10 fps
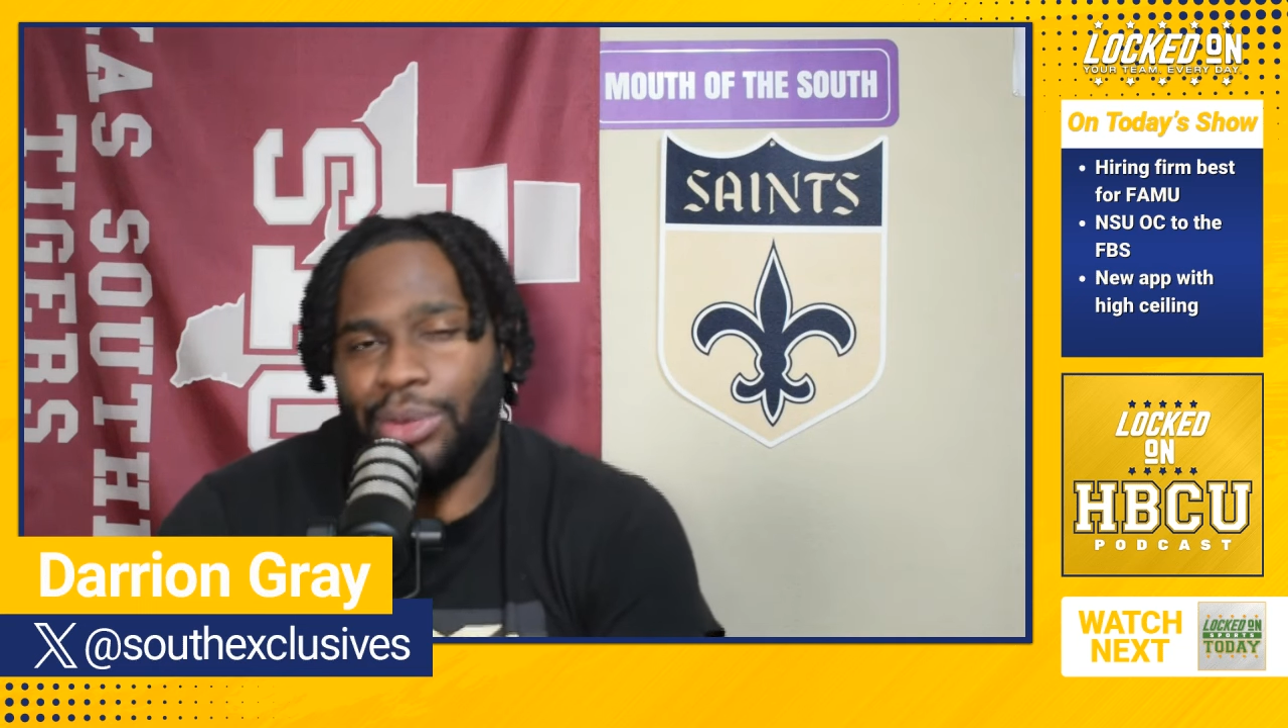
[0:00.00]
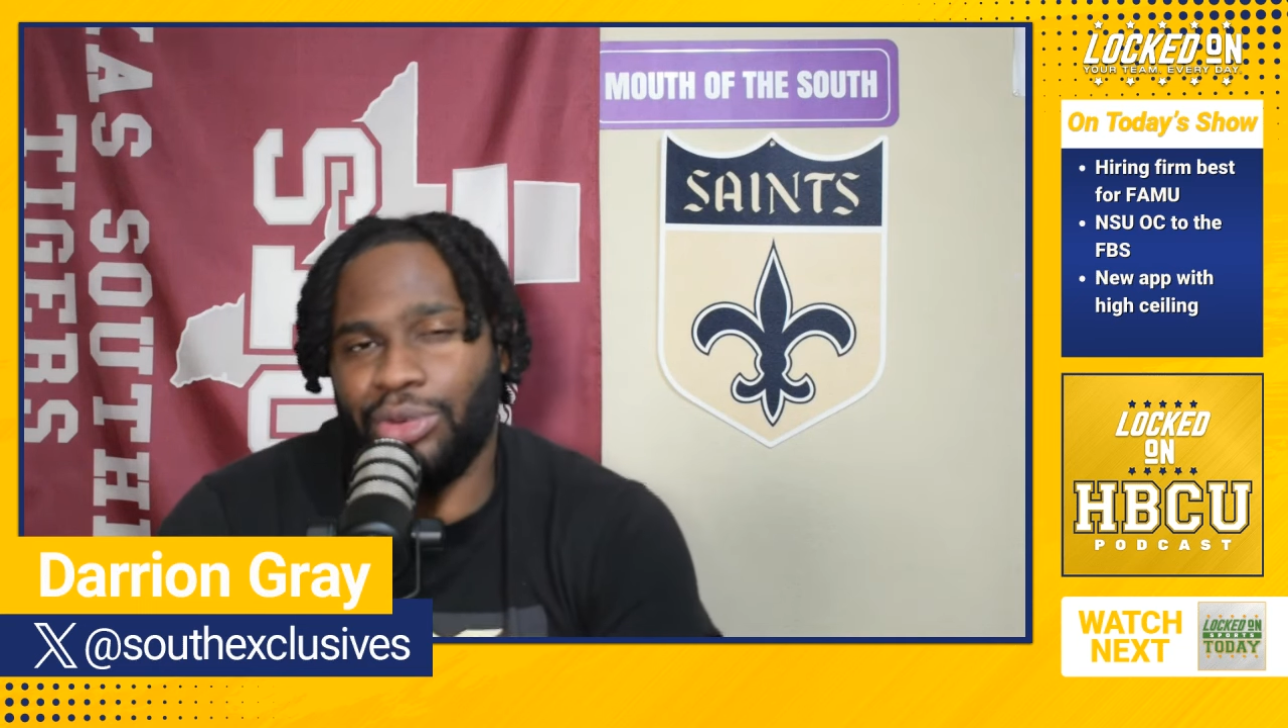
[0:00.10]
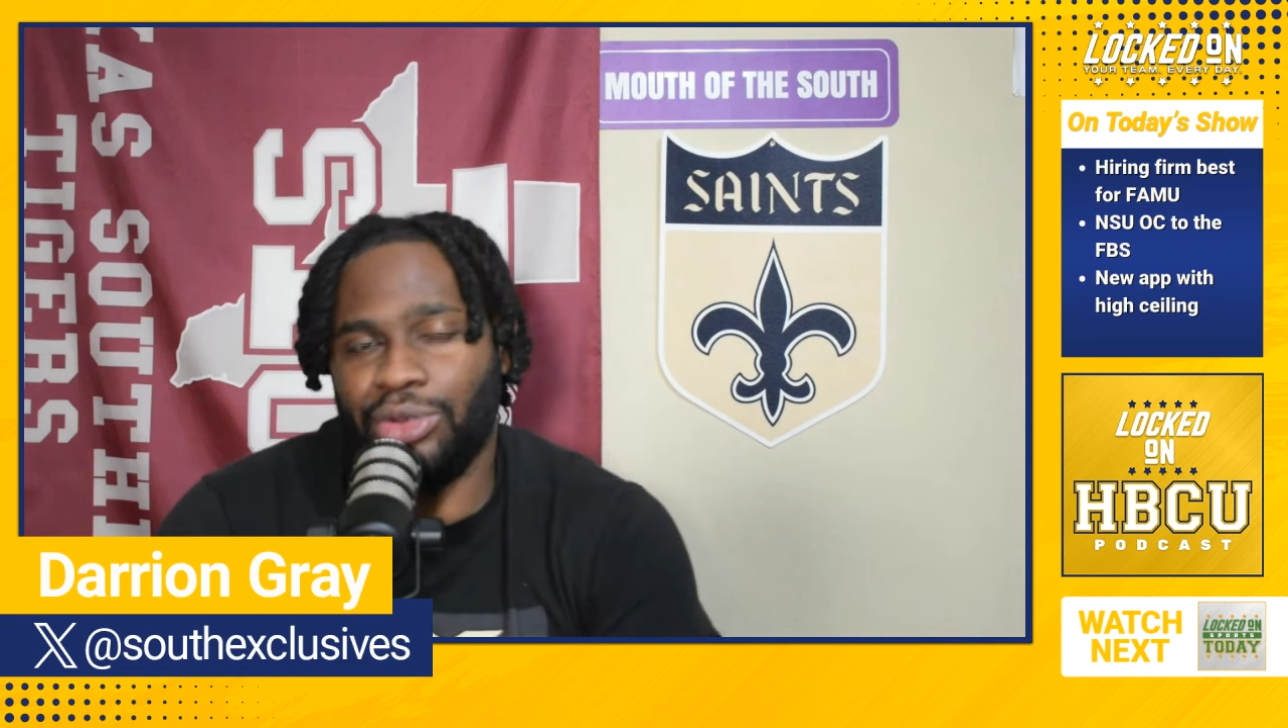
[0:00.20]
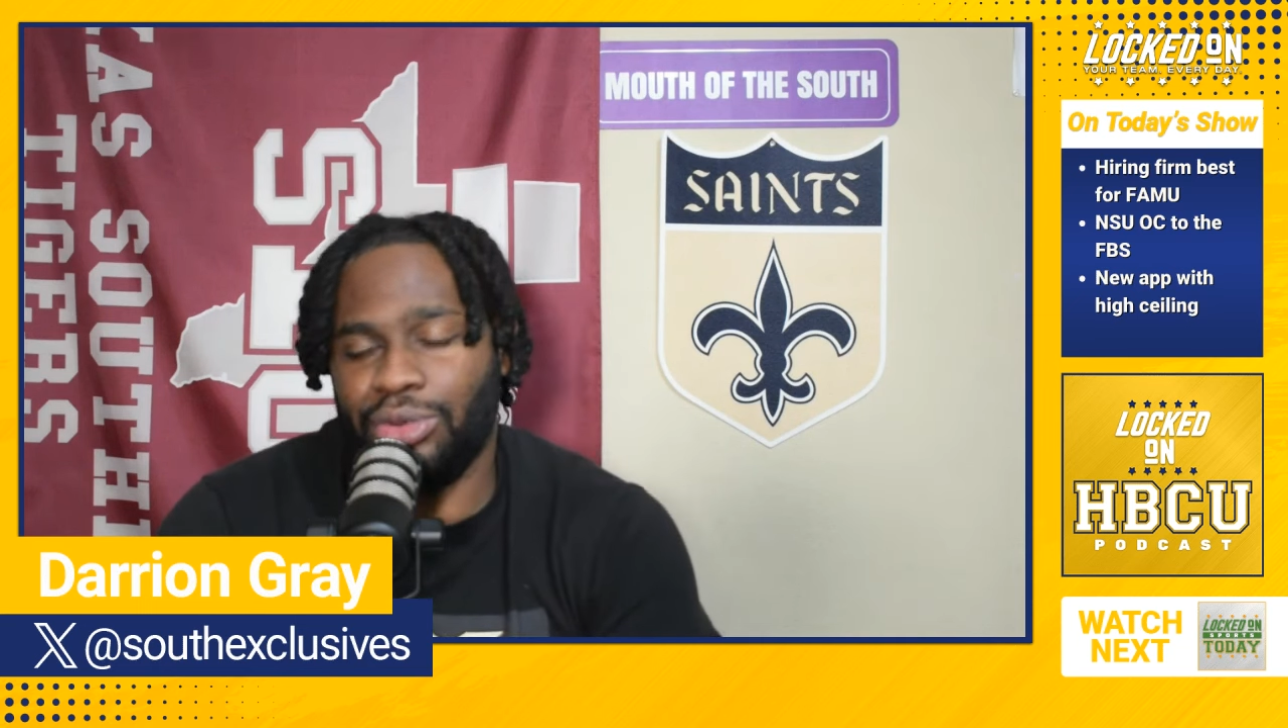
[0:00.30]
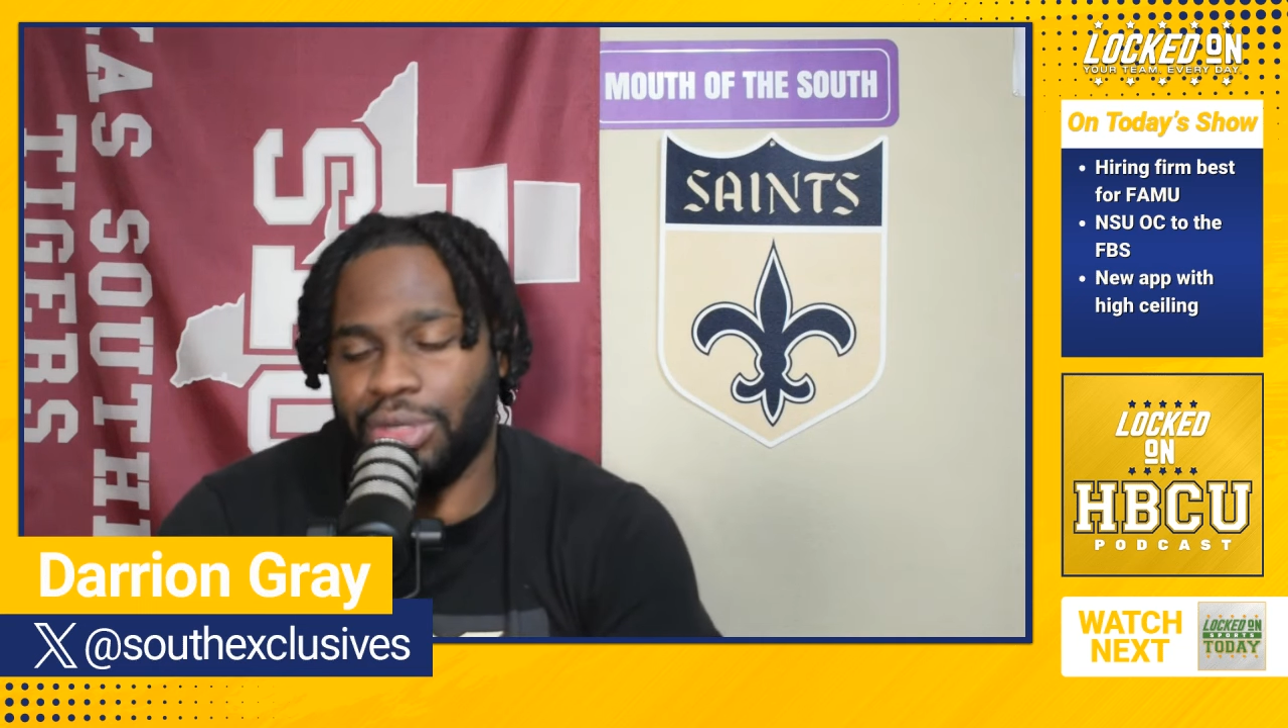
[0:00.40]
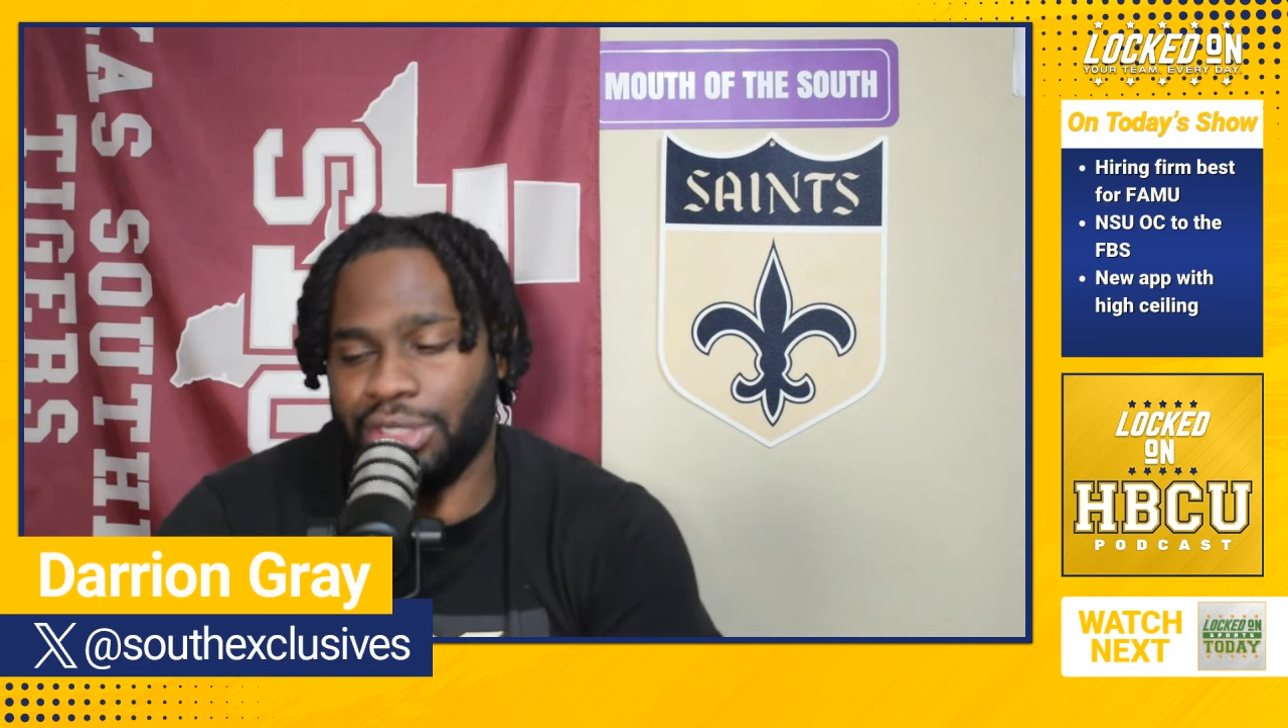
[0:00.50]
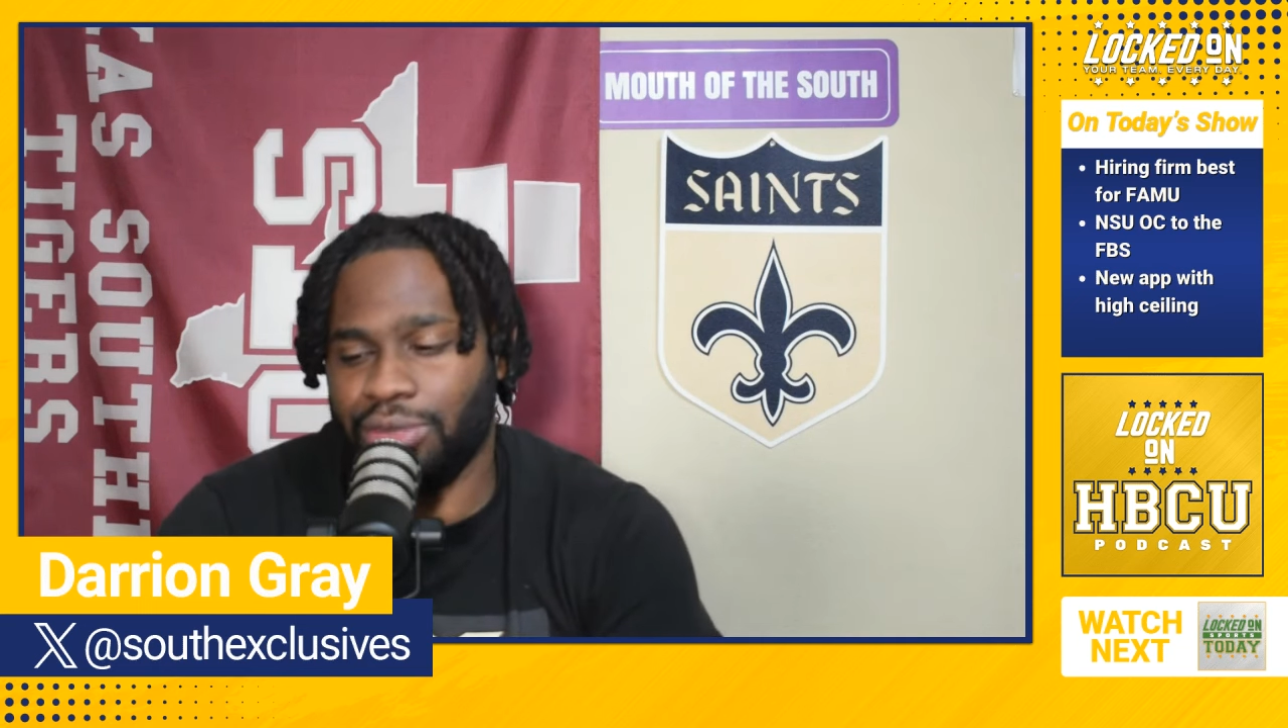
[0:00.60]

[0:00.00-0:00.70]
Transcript: recruiting is the